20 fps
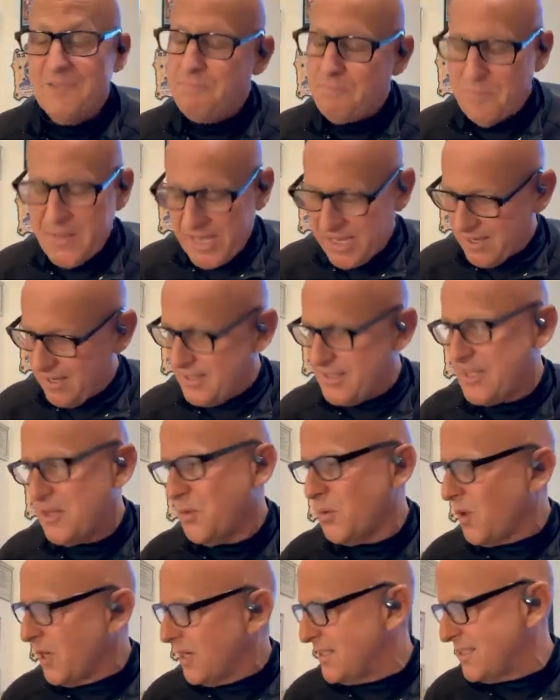because
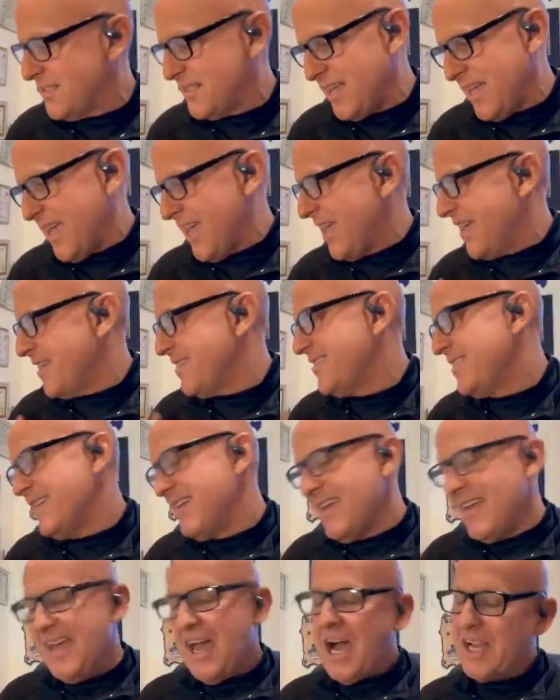it was a
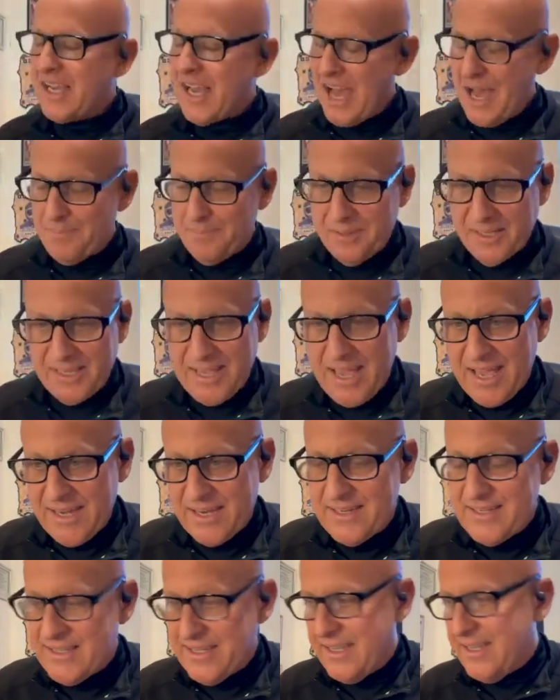
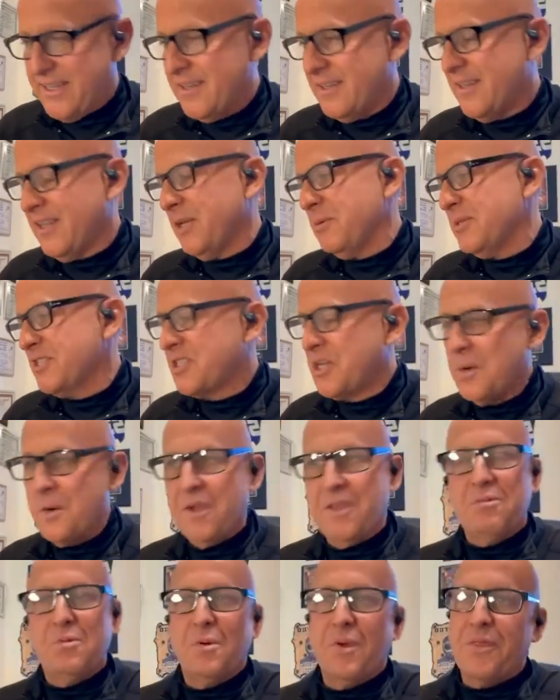complicated deal. It was
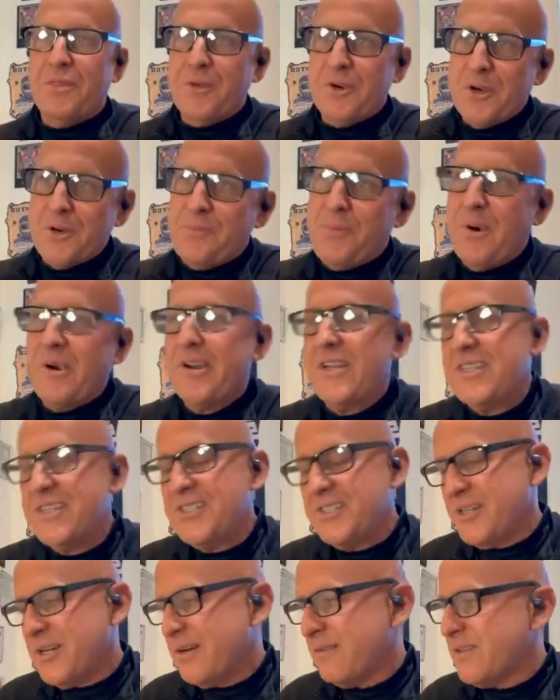going through a third-party
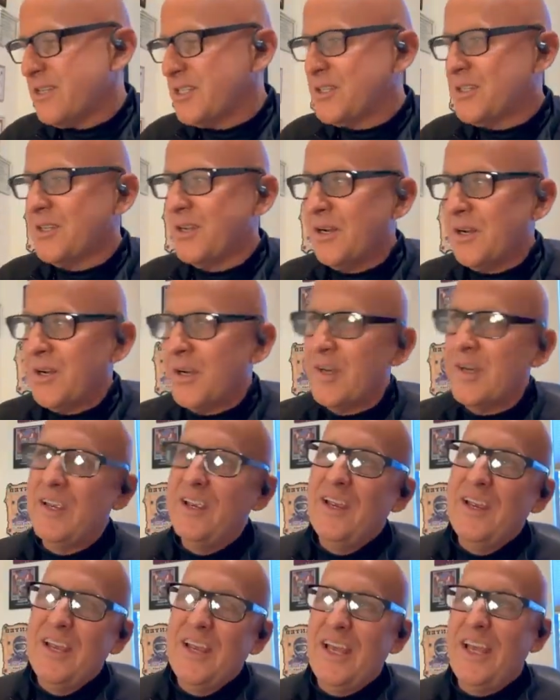servicer.
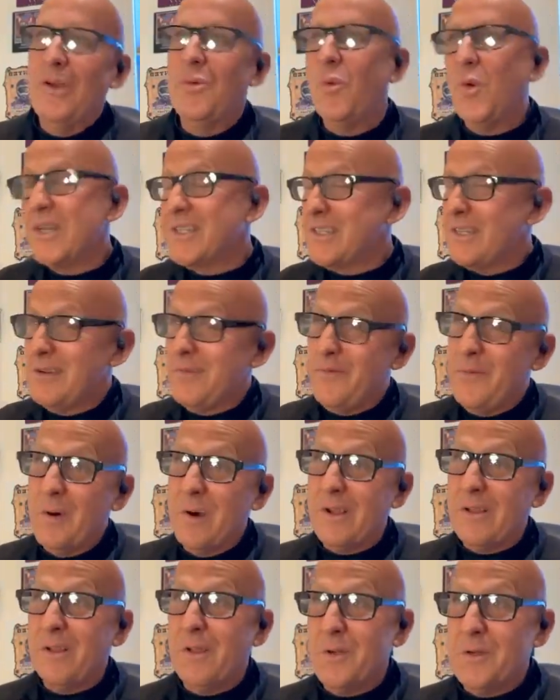It wasn't a
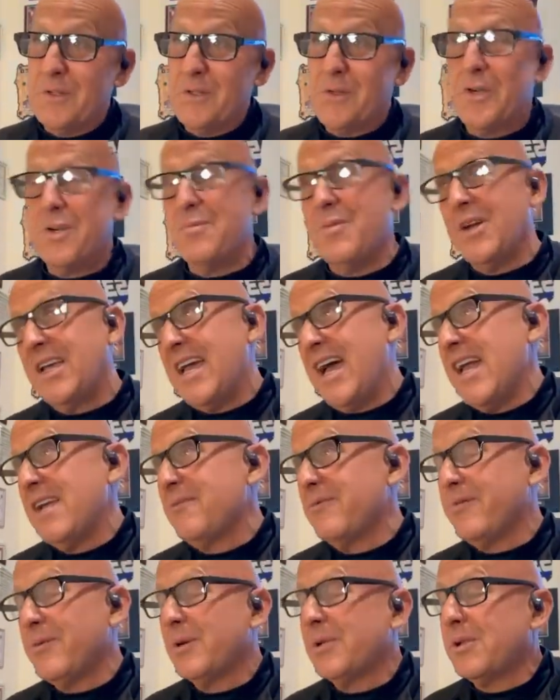foreclosure, but kind
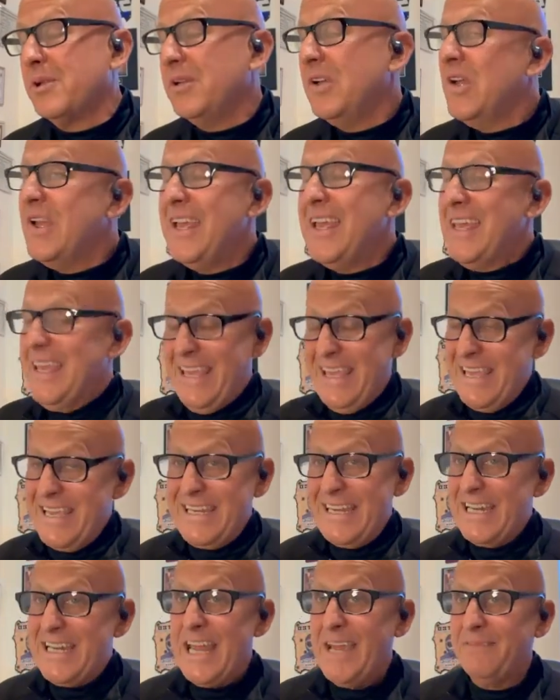of foreclosure. He
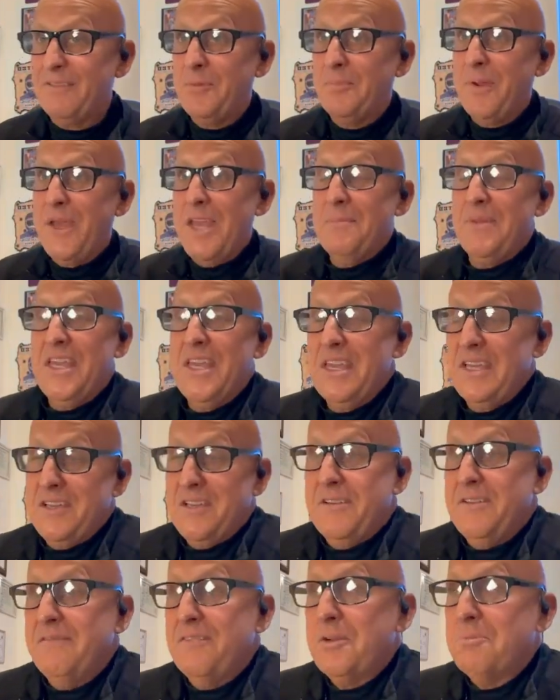didn't have to pay me. He
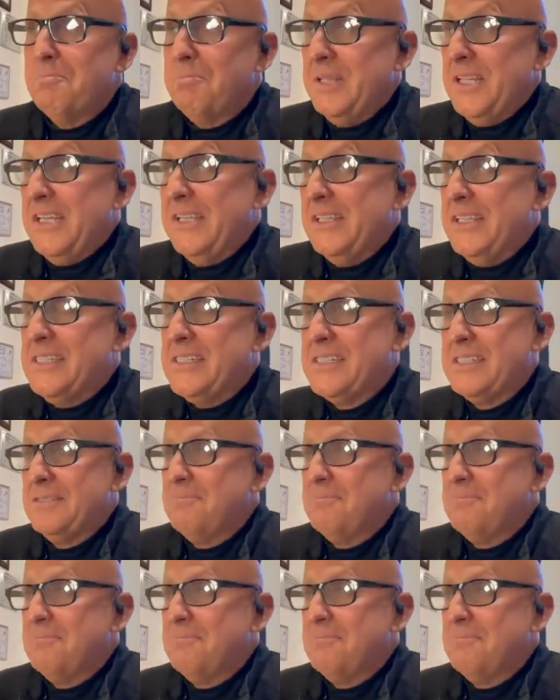could have completely,